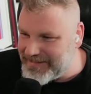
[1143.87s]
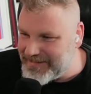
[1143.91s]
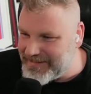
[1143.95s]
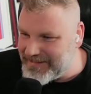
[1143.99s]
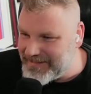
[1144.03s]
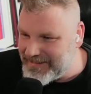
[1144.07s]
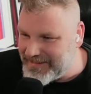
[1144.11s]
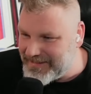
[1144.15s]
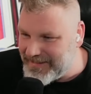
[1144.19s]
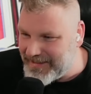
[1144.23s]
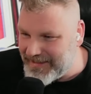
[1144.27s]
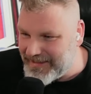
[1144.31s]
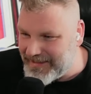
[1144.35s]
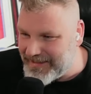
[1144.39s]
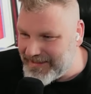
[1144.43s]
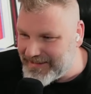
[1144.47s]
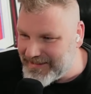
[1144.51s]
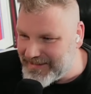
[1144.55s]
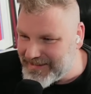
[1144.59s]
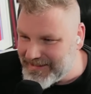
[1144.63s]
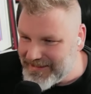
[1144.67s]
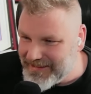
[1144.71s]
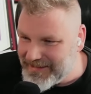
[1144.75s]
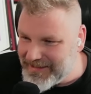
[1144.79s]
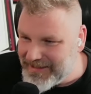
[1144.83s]
yeah.
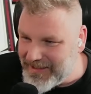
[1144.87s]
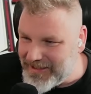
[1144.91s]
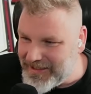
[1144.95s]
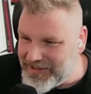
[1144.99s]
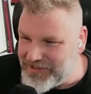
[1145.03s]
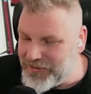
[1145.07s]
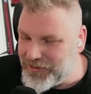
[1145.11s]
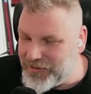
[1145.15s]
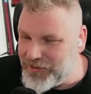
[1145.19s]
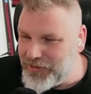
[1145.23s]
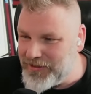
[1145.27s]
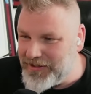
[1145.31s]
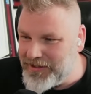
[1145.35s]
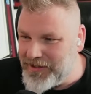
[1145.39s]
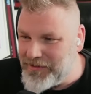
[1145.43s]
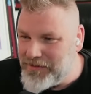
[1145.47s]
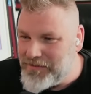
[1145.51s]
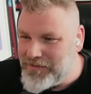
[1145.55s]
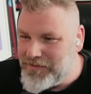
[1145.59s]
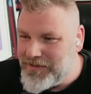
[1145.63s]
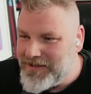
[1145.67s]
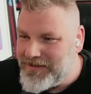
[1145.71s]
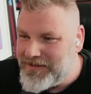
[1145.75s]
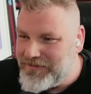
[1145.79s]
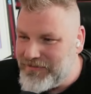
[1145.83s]
I don't know. That would
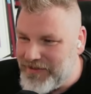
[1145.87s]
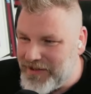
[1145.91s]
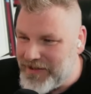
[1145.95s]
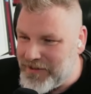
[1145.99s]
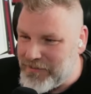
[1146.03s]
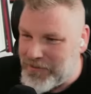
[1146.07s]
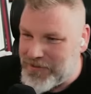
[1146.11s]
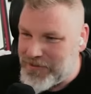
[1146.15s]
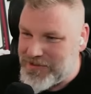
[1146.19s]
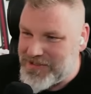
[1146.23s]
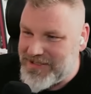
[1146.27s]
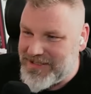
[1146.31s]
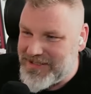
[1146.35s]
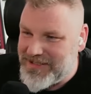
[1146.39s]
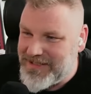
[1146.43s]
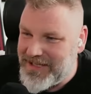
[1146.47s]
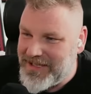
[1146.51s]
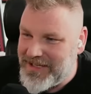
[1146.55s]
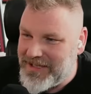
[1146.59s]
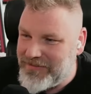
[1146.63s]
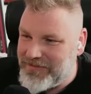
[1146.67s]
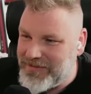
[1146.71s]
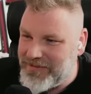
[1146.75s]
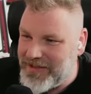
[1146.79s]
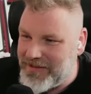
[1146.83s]
be a fate worse than
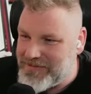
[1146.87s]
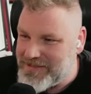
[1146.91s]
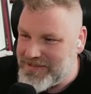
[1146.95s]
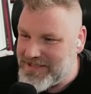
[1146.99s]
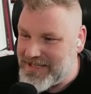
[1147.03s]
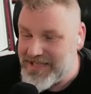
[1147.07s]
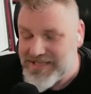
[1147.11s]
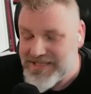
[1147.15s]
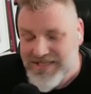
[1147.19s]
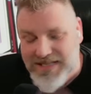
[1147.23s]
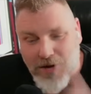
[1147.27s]
death if that was the case.